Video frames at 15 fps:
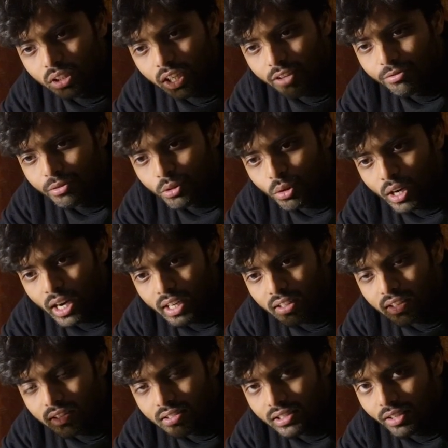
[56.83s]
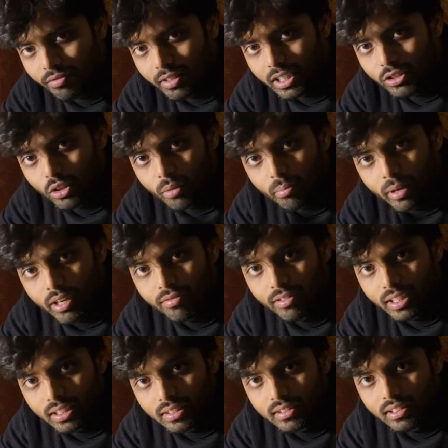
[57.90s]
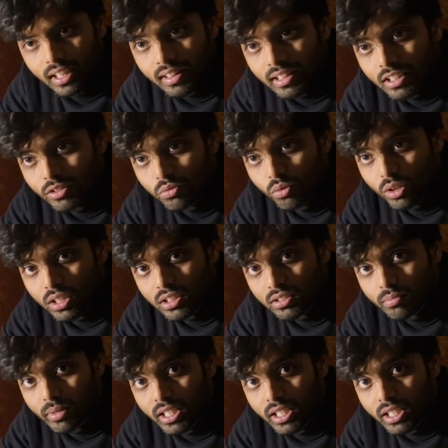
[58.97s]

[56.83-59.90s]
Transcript: if you add this suffix or prefix, then this word's